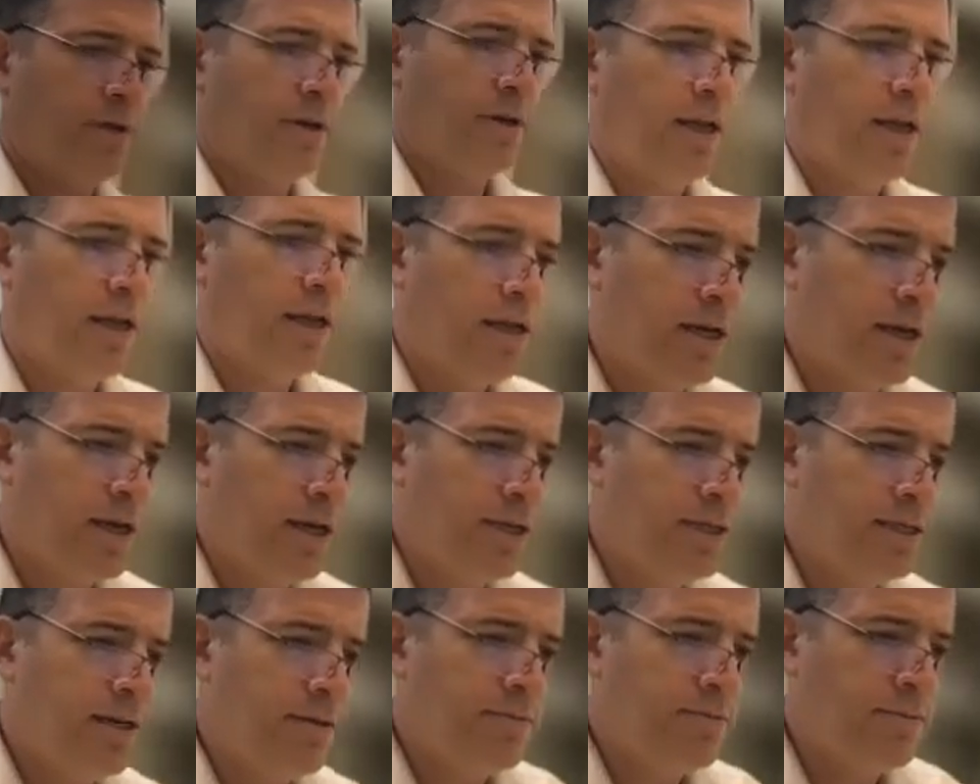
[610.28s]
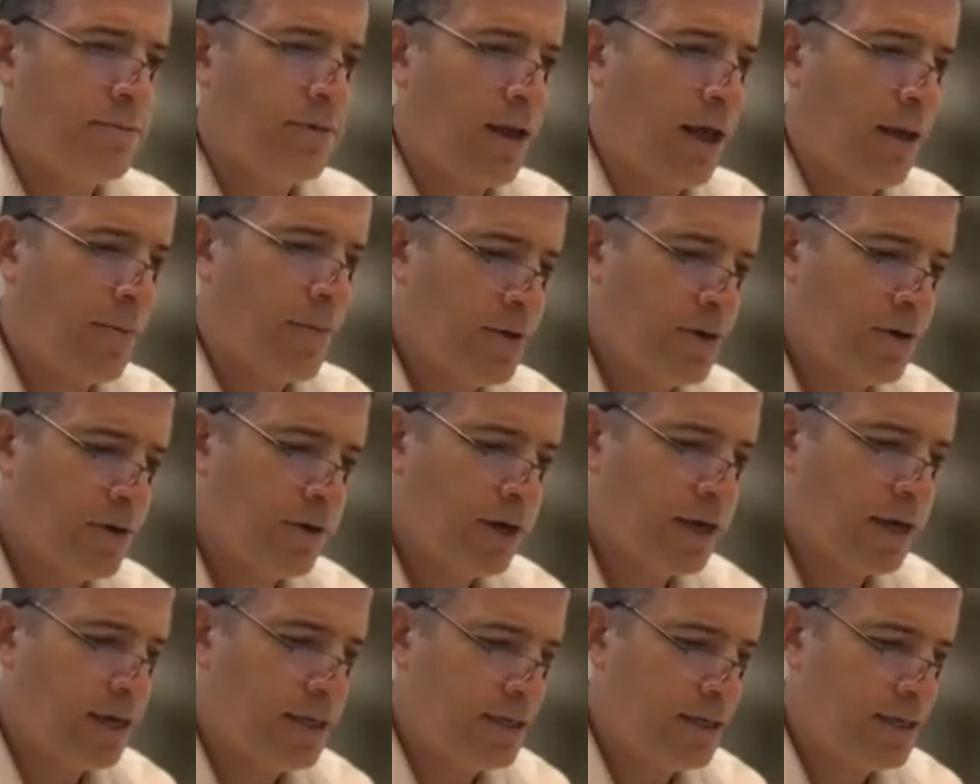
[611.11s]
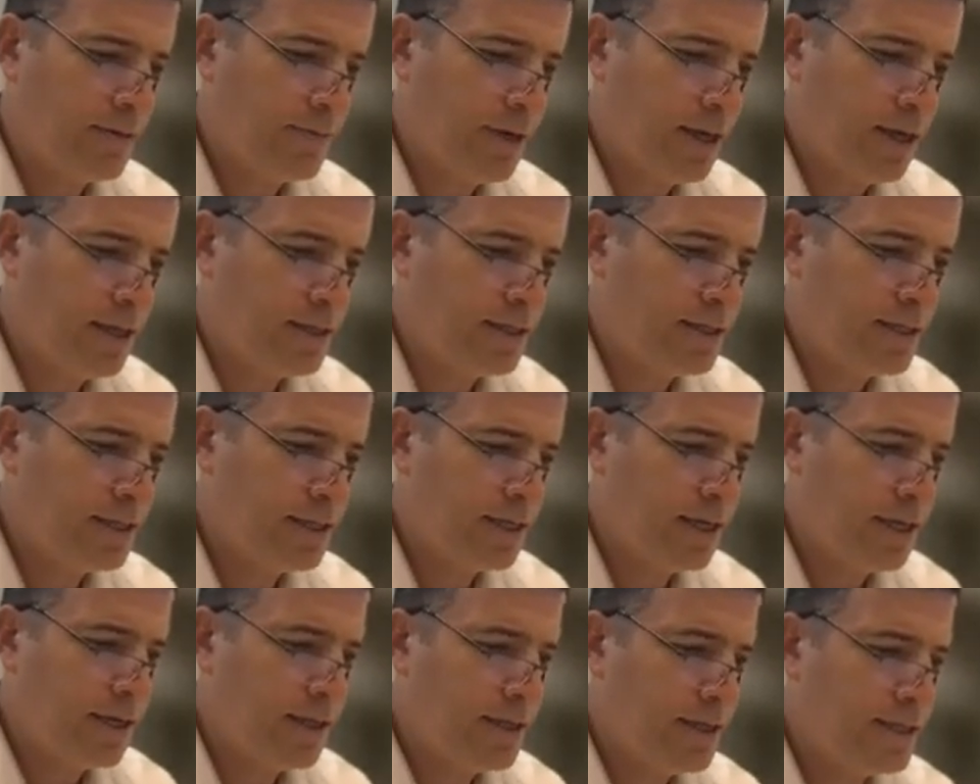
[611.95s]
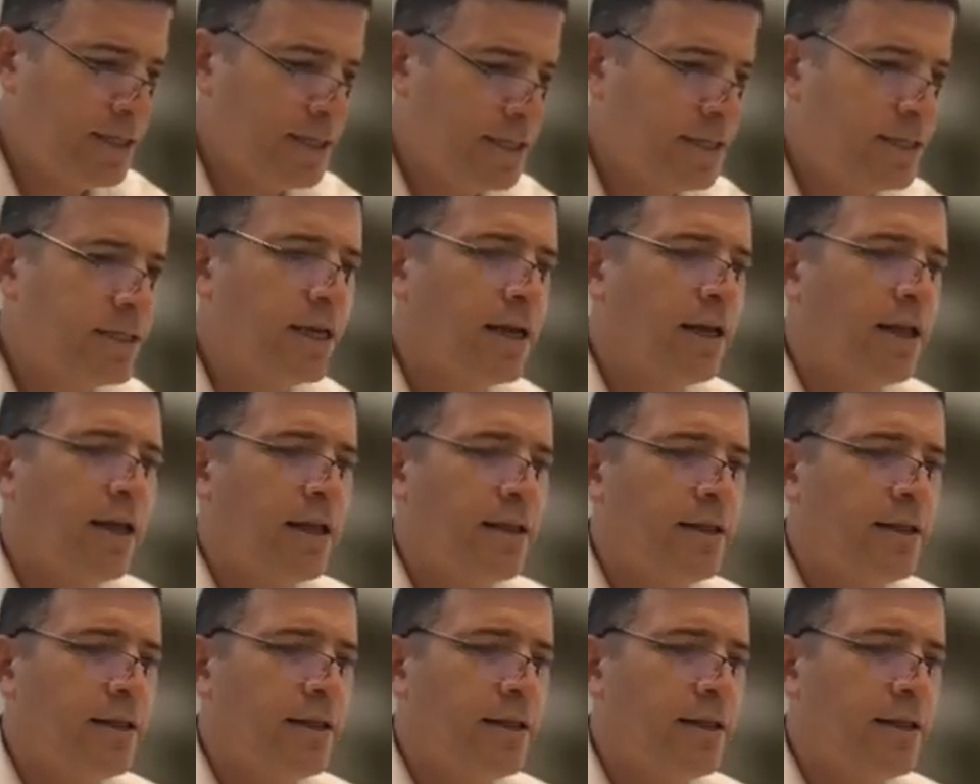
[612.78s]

Okay, nechasim hamayuchadim, and this is